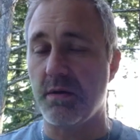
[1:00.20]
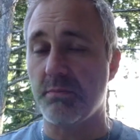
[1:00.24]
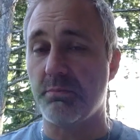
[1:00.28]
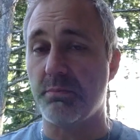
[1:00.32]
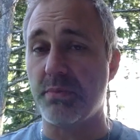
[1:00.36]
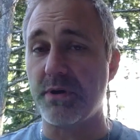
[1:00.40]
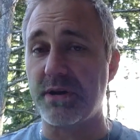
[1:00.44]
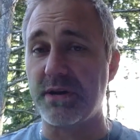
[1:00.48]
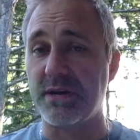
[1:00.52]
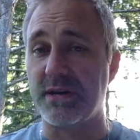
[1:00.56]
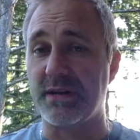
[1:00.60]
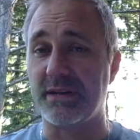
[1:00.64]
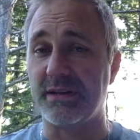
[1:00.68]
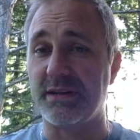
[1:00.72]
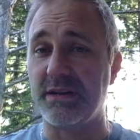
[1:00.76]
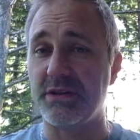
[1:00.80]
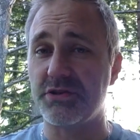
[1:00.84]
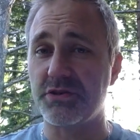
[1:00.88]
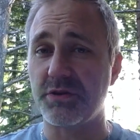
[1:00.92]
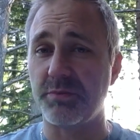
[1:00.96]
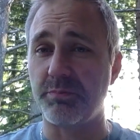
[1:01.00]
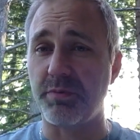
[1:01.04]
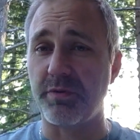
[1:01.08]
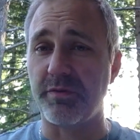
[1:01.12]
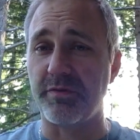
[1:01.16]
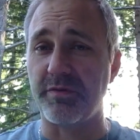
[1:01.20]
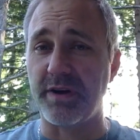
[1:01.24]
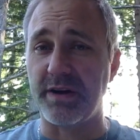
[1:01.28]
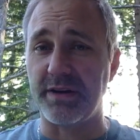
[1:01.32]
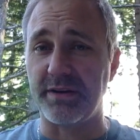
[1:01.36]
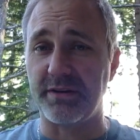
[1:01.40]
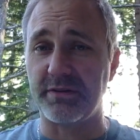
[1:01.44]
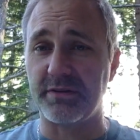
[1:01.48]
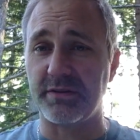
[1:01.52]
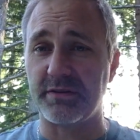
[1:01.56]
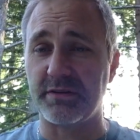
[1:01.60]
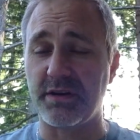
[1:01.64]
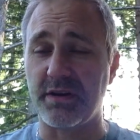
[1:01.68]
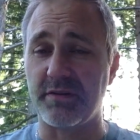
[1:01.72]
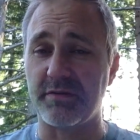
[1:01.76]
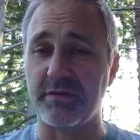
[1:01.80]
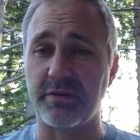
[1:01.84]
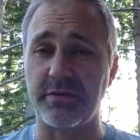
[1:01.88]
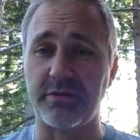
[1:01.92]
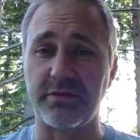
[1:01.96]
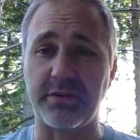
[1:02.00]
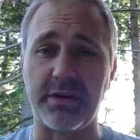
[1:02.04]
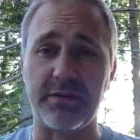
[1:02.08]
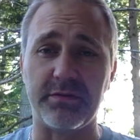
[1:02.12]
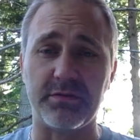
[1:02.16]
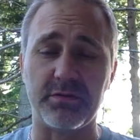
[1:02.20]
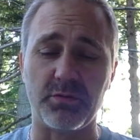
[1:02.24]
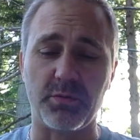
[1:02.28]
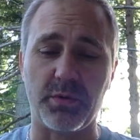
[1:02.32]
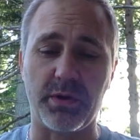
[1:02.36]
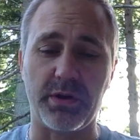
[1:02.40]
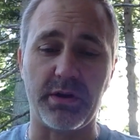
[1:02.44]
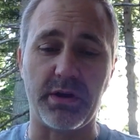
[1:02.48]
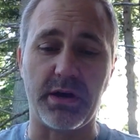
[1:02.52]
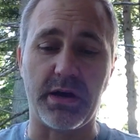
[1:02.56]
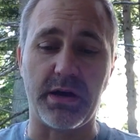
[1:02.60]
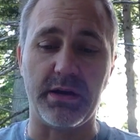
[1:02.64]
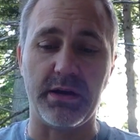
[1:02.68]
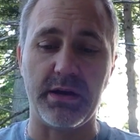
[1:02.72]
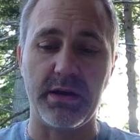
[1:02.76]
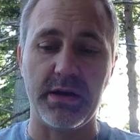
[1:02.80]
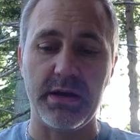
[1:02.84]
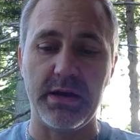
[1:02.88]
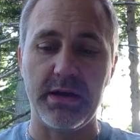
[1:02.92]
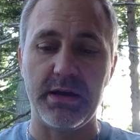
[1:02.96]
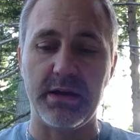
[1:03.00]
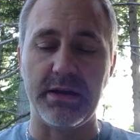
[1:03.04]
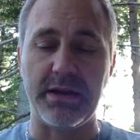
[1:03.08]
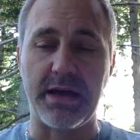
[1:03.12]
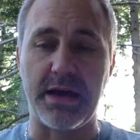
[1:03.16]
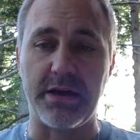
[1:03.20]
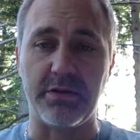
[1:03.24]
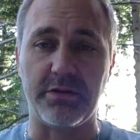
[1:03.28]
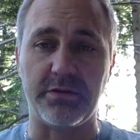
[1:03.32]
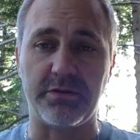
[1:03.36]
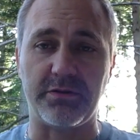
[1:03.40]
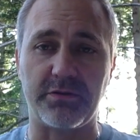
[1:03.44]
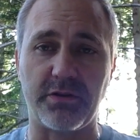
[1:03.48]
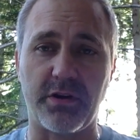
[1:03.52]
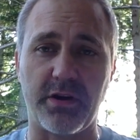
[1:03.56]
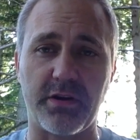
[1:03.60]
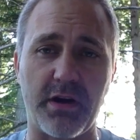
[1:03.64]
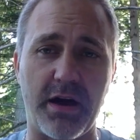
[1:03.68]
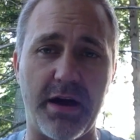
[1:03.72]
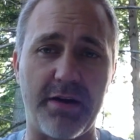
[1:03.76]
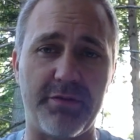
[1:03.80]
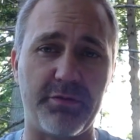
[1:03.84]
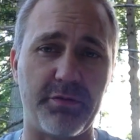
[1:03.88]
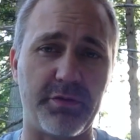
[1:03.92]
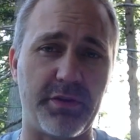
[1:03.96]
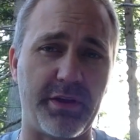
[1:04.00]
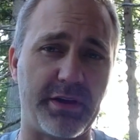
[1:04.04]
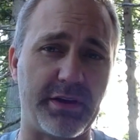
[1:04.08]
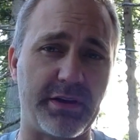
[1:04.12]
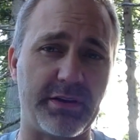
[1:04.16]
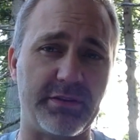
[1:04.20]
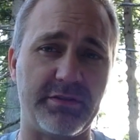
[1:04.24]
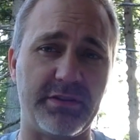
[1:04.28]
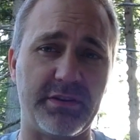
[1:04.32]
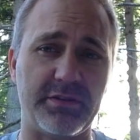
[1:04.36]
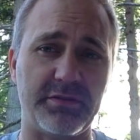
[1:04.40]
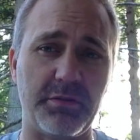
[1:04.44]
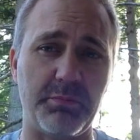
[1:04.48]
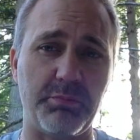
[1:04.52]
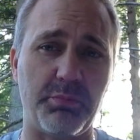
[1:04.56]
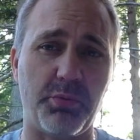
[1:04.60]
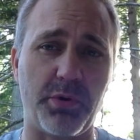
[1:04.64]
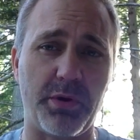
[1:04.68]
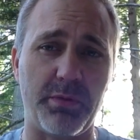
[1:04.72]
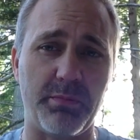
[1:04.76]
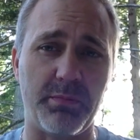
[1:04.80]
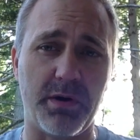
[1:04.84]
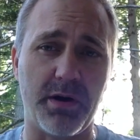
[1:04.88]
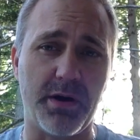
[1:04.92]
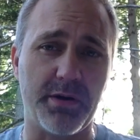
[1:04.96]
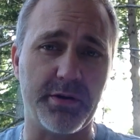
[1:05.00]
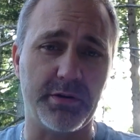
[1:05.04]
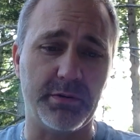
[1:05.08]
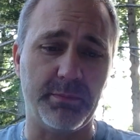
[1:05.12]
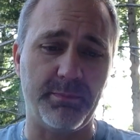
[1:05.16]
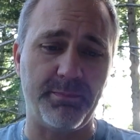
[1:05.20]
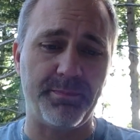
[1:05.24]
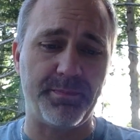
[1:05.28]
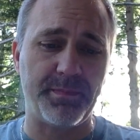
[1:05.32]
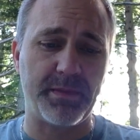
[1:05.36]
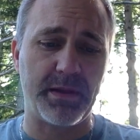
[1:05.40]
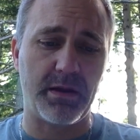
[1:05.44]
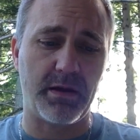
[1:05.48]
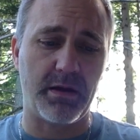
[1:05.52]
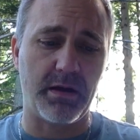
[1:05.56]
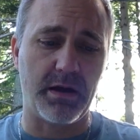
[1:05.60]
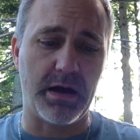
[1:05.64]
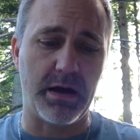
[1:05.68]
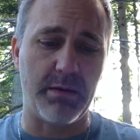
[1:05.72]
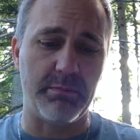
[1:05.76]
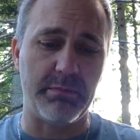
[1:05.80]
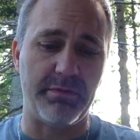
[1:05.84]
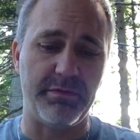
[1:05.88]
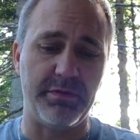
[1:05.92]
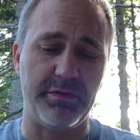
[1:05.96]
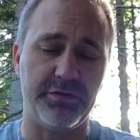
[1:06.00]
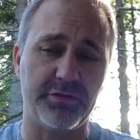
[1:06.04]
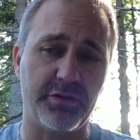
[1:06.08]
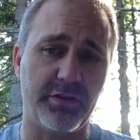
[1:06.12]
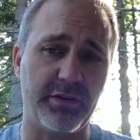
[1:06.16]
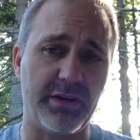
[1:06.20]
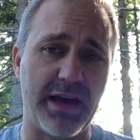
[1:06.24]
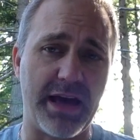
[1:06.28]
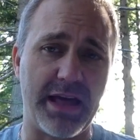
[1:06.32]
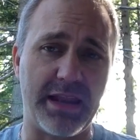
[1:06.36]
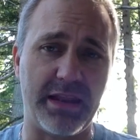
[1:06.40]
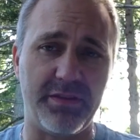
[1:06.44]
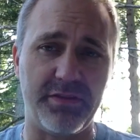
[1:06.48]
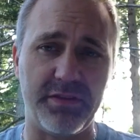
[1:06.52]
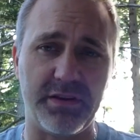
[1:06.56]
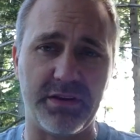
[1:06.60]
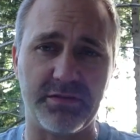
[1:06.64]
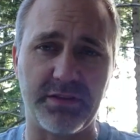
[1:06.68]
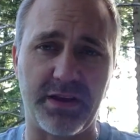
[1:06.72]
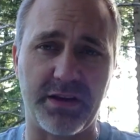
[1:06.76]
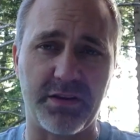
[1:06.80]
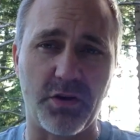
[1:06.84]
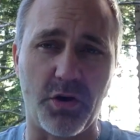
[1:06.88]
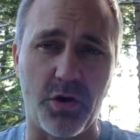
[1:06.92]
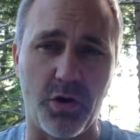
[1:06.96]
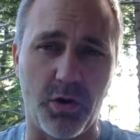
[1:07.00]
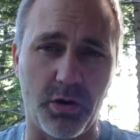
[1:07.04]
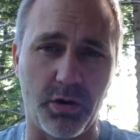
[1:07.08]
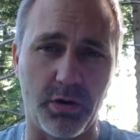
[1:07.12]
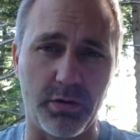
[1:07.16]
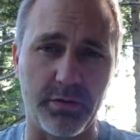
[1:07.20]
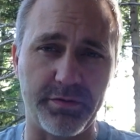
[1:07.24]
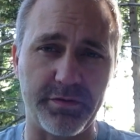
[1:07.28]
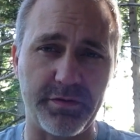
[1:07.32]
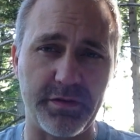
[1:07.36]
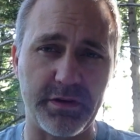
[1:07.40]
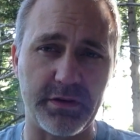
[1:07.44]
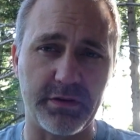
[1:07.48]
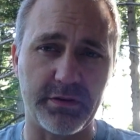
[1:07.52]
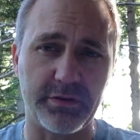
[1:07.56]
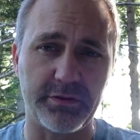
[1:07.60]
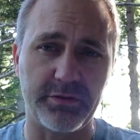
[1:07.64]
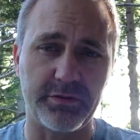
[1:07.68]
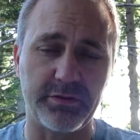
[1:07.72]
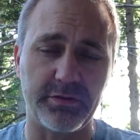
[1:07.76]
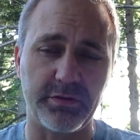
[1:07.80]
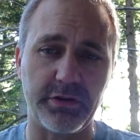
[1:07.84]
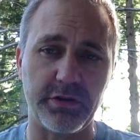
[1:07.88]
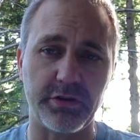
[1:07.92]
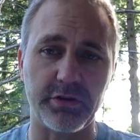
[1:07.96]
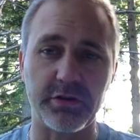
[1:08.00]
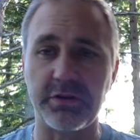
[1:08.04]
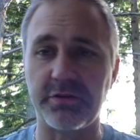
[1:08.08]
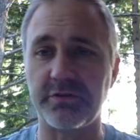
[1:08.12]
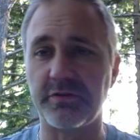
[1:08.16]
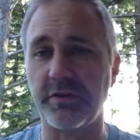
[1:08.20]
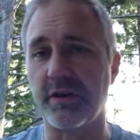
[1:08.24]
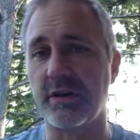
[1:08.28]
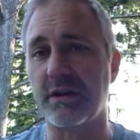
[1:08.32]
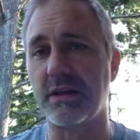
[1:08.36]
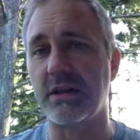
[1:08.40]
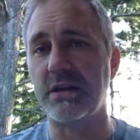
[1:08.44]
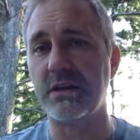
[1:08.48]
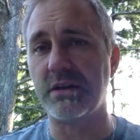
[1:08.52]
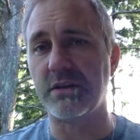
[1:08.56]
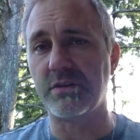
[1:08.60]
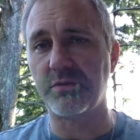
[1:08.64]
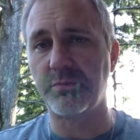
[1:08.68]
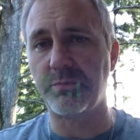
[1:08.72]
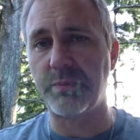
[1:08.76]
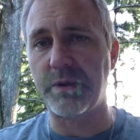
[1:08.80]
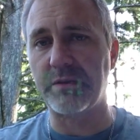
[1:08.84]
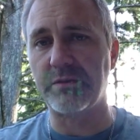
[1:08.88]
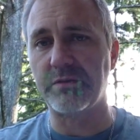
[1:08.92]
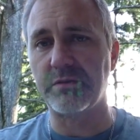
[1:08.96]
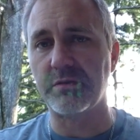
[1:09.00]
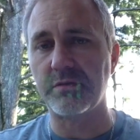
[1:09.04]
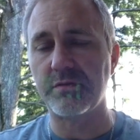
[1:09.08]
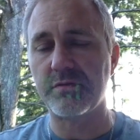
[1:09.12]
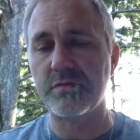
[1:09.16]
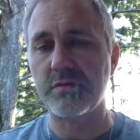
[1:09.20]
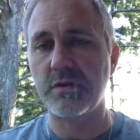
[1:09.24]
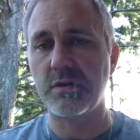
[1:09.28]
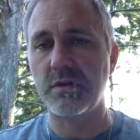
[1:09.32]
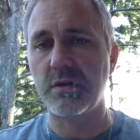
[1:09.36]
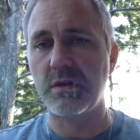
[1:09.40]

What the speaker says: but it at least should provide cover saves and whatnot. Now you start off with like a 60-point model. If you start adding things like holo fields, you're going to start getting expensive.